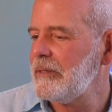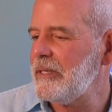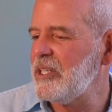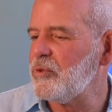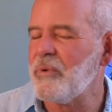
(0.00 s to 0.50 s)

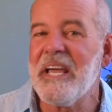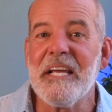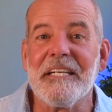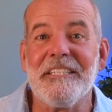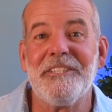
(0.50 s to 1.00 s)

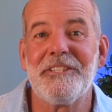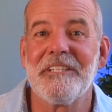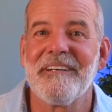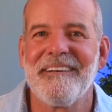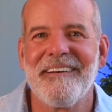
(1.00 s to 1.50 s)
enraged.
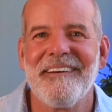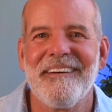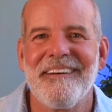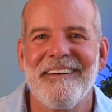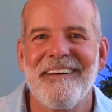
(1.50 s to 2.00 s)

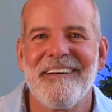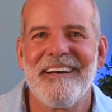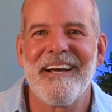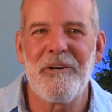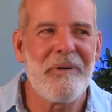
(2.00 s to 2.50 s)

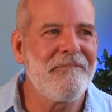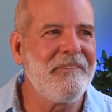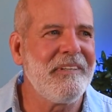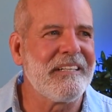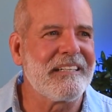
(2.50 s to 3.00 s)
How am I
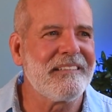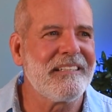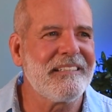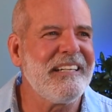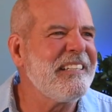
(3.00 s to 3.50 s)
feeling?
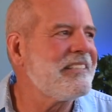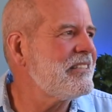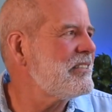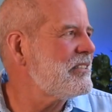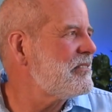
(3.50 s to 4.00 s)
Like,
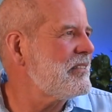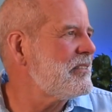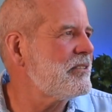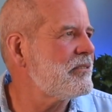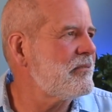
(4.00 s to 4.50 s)
oh,
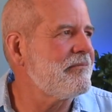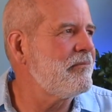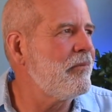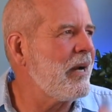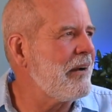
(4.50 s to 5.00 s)
just
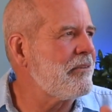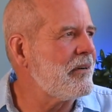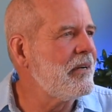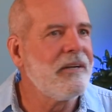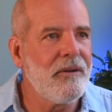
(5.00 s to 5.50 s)

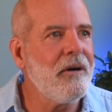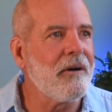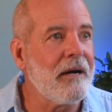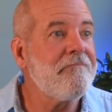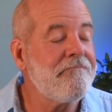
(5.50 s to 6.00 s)
whatever.
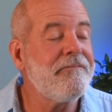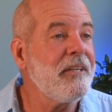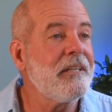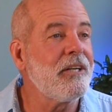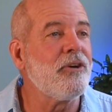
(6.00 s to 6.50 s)
No, I'm
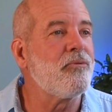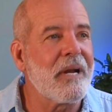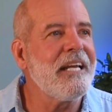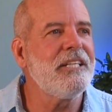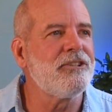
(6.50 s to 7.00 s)
feeling
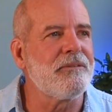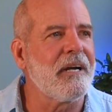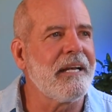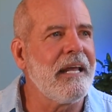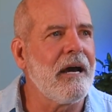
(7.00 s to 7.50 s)
enraged
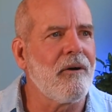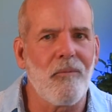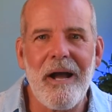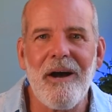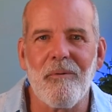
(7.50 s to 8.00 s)
right now.
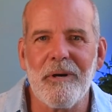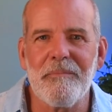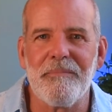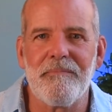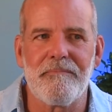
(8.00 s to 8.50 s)
Wow, what
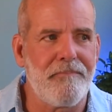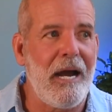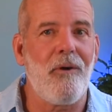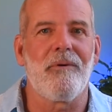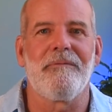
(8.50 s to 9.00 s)
a
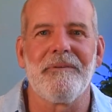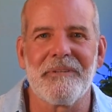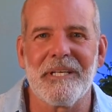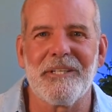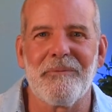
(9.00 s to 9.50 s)
powerful
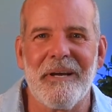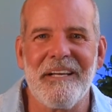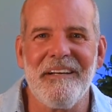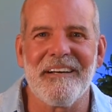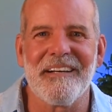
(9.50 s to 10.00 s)
thing to
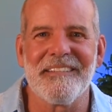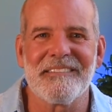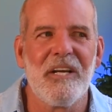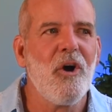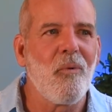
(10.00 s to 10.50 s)

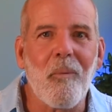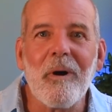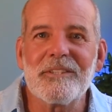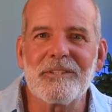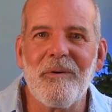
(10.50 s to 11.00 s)
recognize.
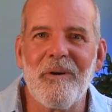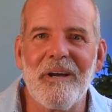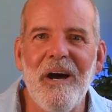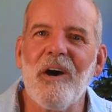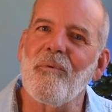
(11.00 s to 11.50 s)
What's
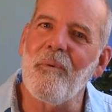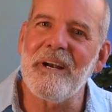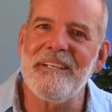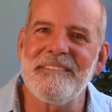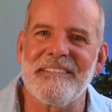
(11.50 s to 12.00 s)
going on?
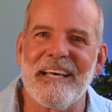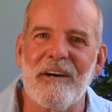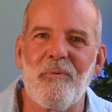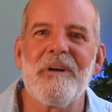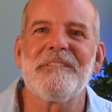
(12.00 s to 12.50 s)
What is
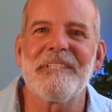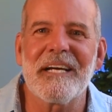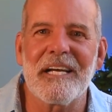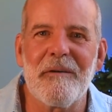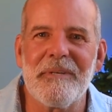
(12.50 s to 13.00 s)
that? Where's
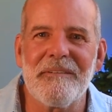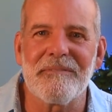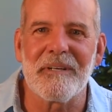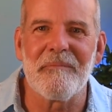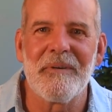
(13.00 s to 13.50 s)
that coming
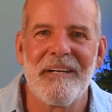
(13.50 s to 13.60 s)
from?